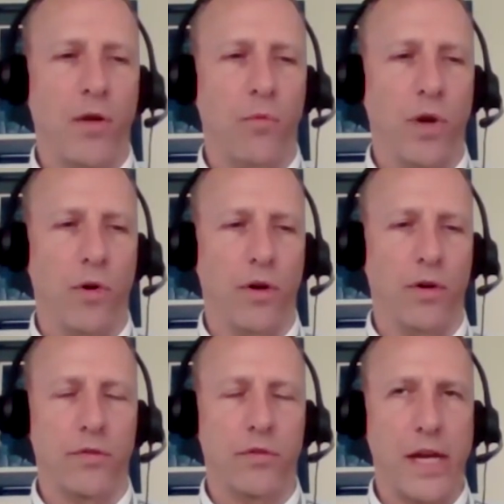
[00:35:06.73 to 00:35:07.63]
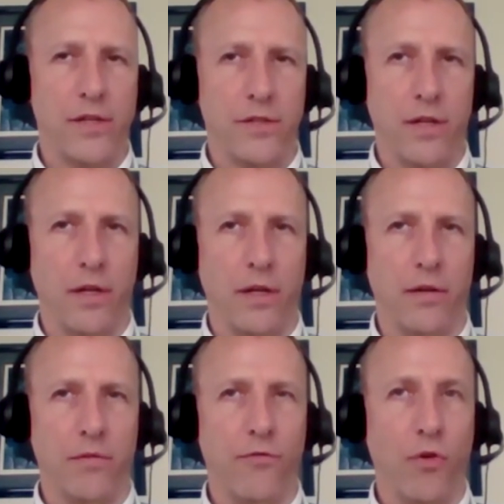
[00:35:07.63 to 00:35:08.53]
We were
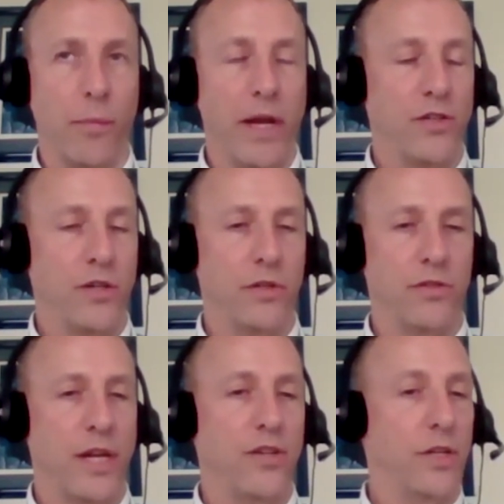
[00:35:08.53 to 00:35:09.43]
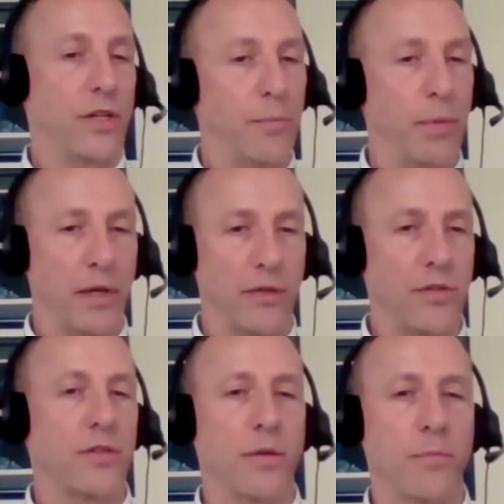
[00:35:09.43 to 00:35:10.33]
testing formation station keeping
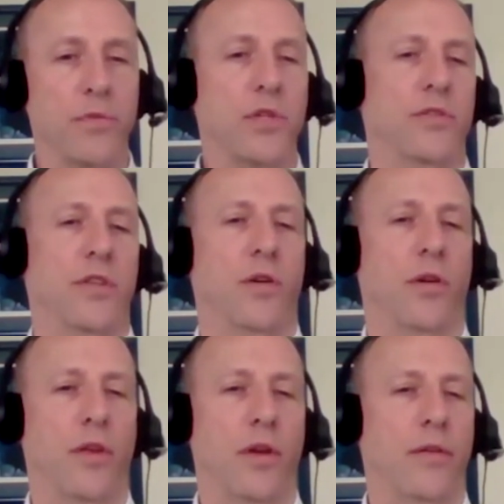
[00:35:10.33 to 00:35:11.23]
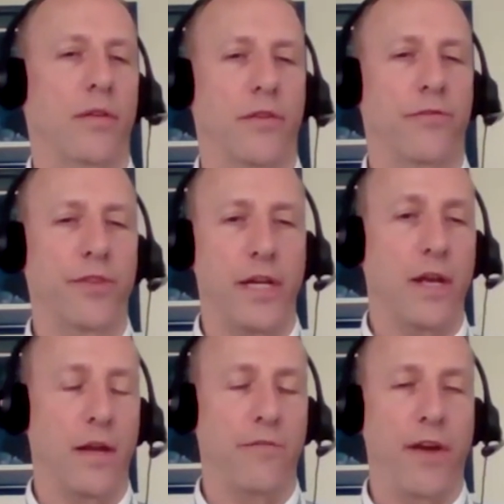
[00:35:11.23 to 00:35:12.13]
systems because the, the fleet
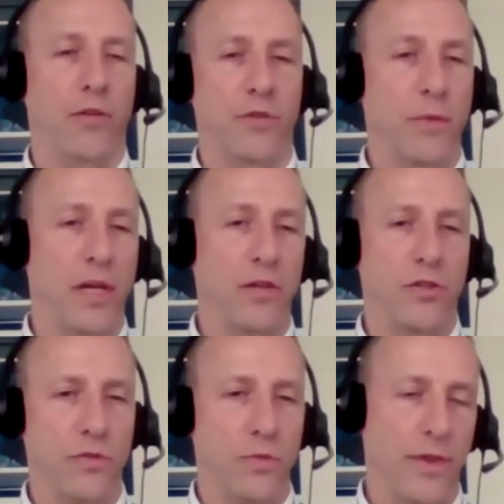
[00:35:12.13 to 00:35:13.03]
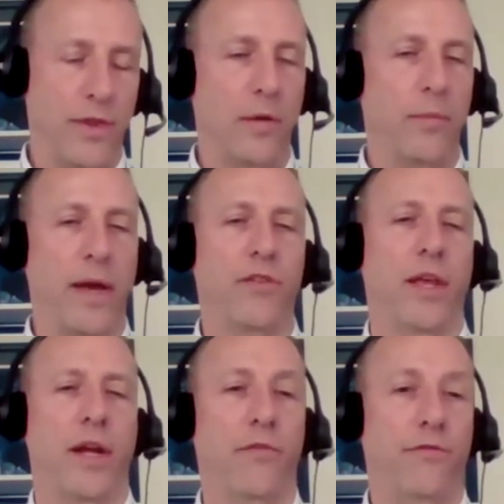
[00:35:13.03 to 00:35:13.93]
had found some issues with them after
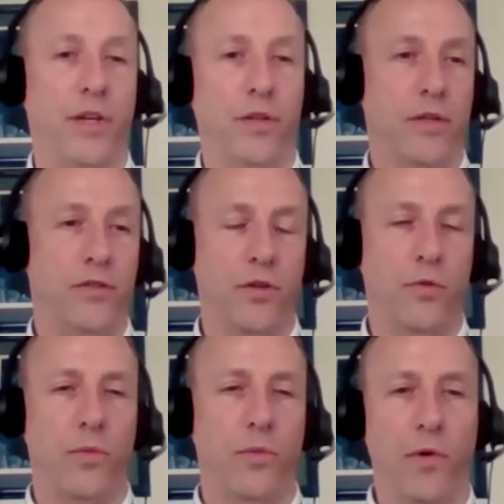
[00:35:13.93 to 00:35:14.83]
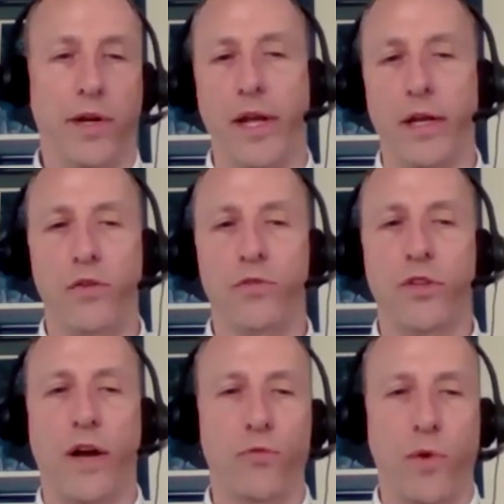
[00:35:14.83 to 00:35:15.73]
they got fielded. So we were getting new
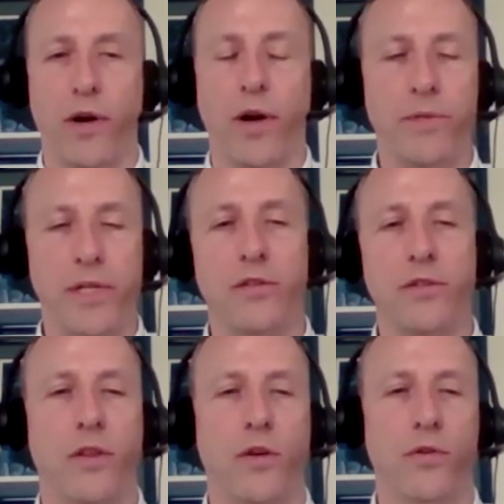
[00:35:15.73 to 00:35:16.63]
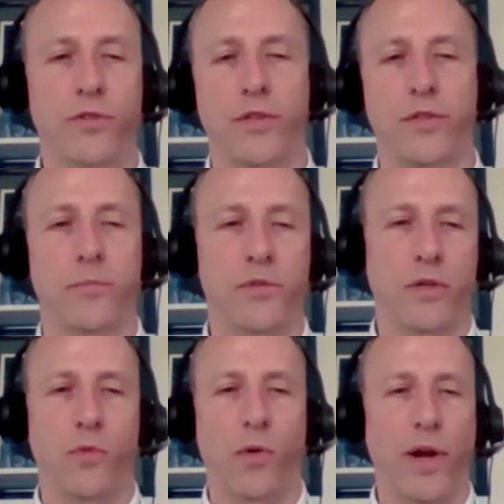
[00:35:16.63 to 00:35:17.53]
software updates to those systems,
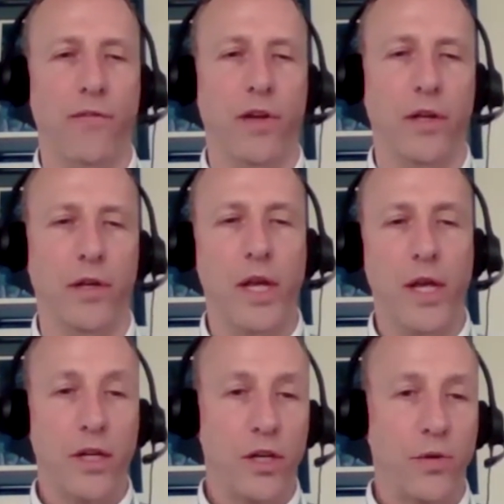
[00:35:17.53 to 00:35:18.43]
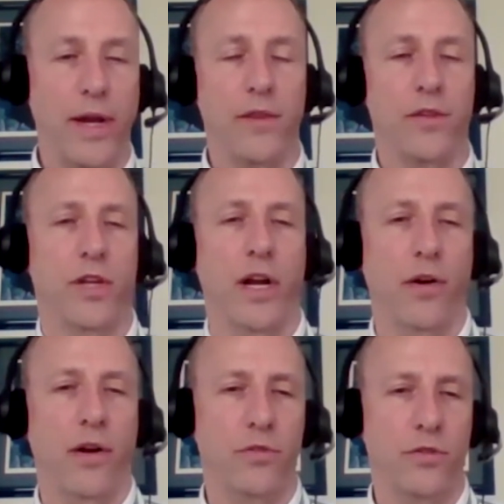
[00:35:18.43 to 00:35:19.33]
and we were having to create the
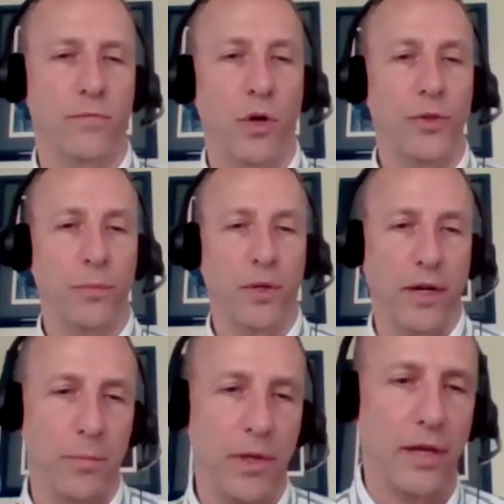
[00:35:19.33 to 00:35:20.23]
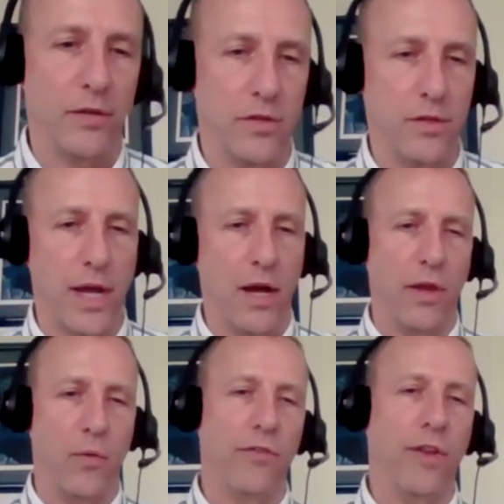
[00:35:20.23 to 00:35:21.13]
scenarios of multiple airplanes and how
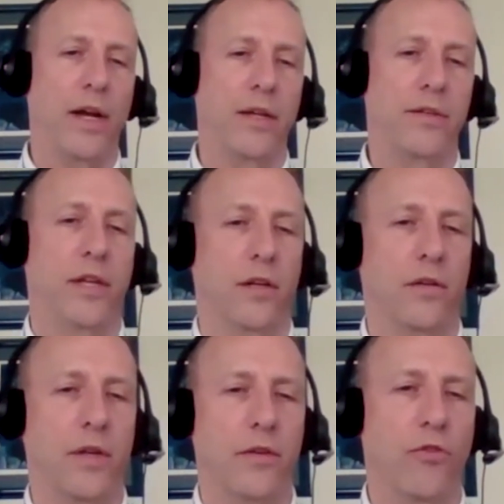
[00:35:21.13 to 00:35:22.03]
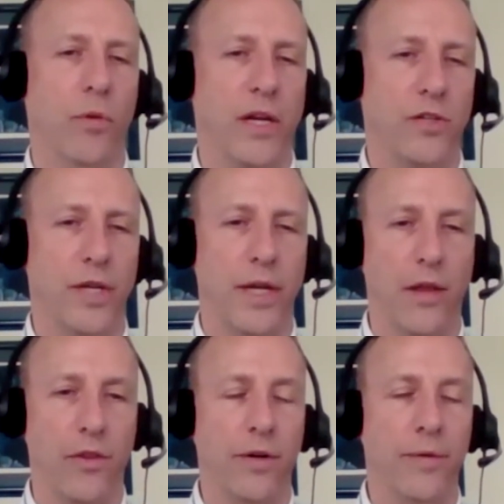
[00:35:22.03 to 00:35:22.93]
they would fly in, in formation
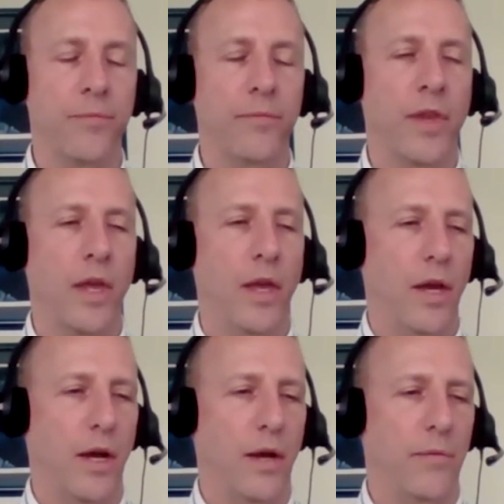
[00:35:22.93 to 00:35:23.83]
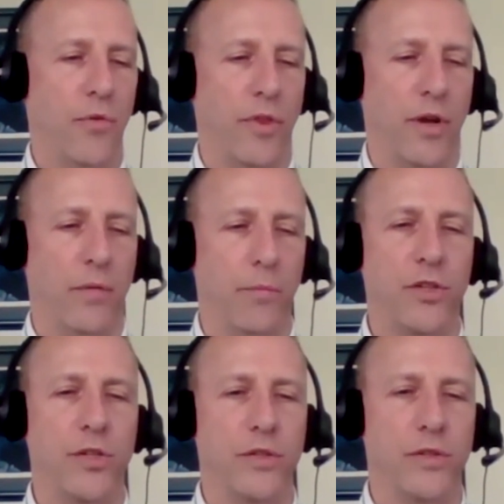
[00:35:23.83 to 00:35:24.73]
together uh, for their
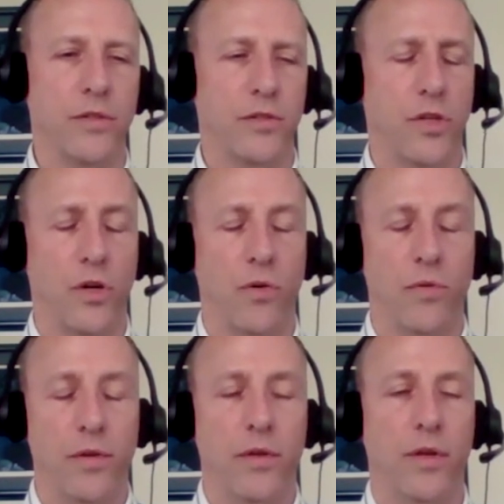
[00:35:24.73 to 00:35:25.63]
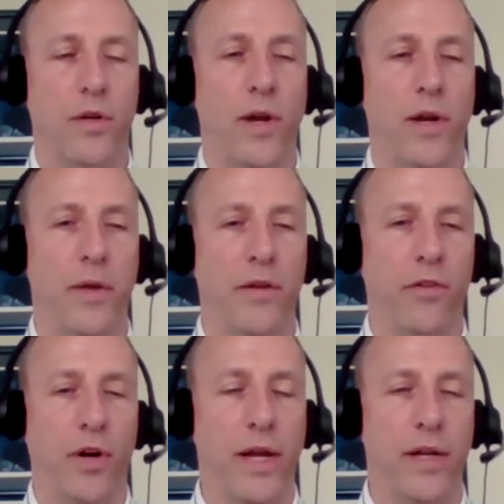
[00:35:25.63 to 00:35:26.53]
missions. So uh, quite a bit of
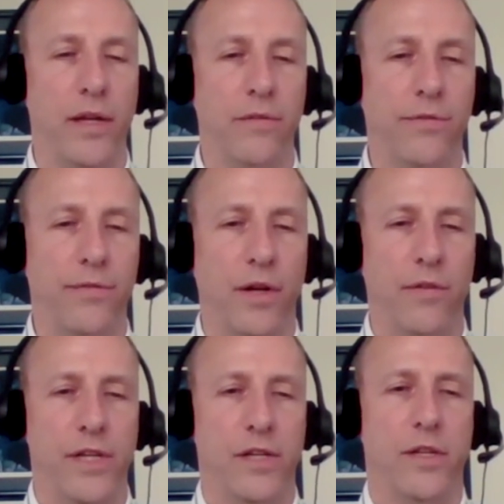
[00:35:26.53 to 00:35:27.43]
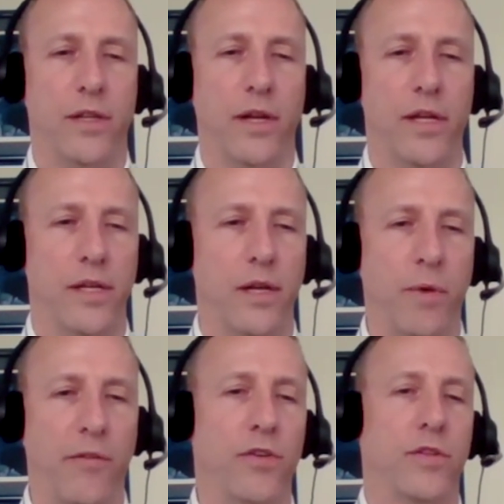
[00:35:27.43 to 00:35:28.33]
variety of, of testing that I did in
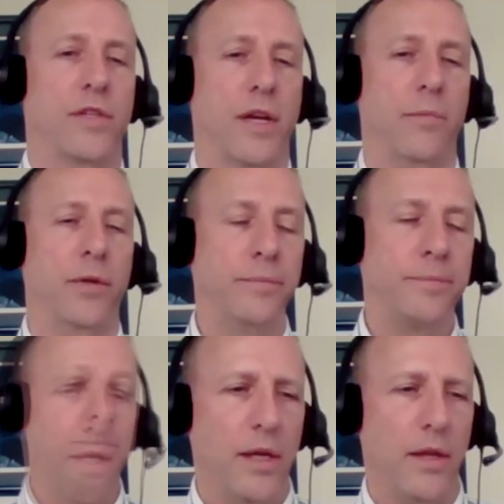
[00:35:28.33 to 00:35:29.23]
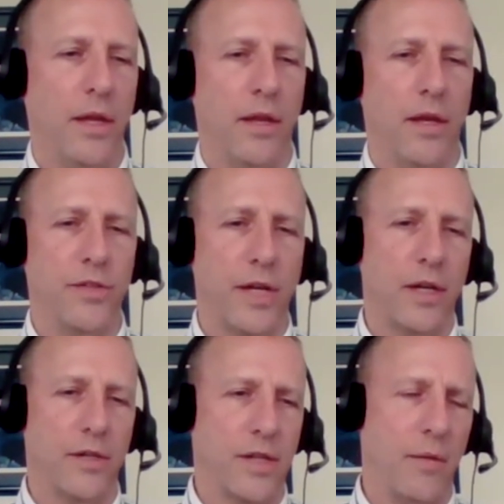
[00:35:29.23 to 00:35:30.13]
my first assignment. And then the
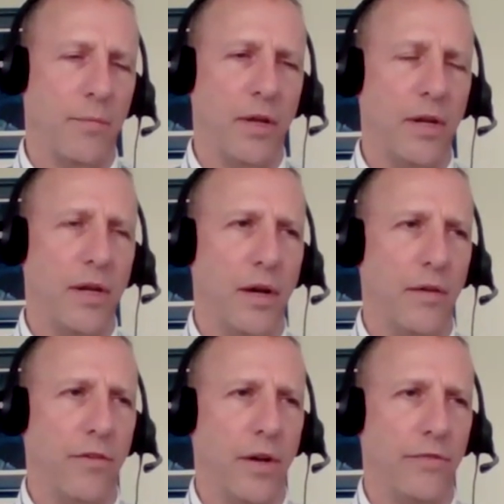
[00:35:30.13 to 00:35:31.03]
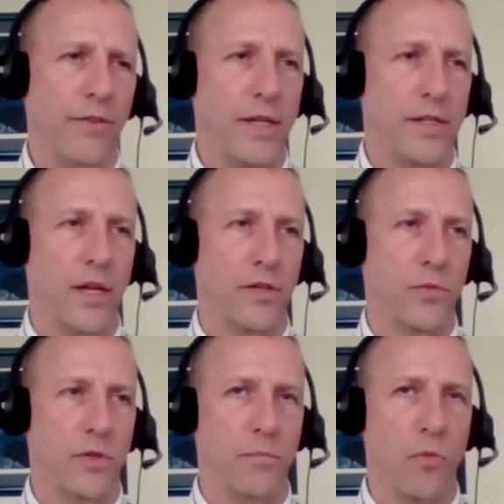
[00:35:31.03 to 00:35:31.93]
second assignment of uh, flight test
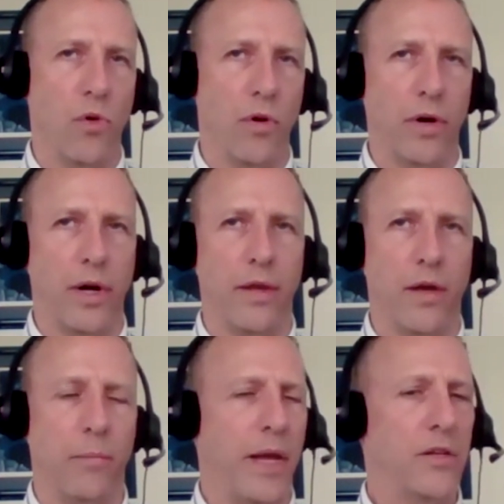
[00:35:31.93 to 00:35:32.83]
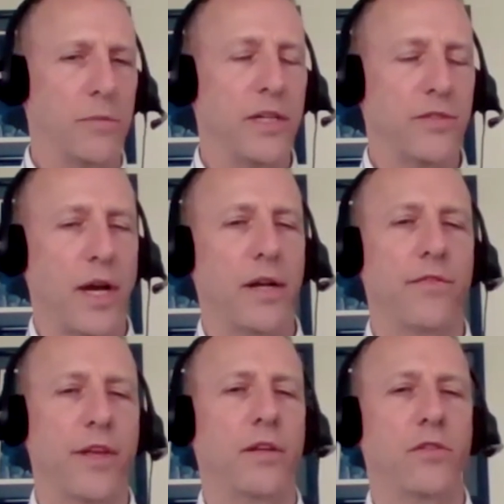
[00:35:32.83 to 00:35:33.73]
was more on the management side of
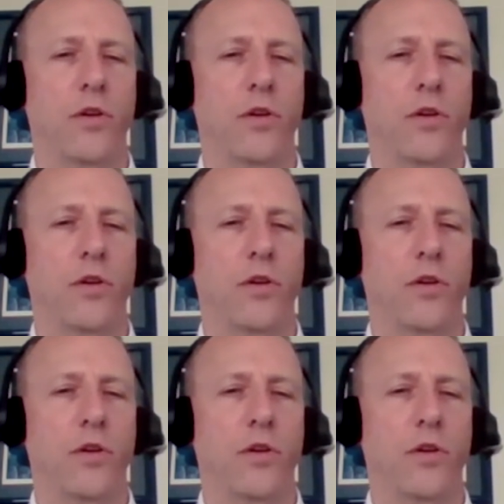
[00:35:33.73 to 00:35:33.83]
things.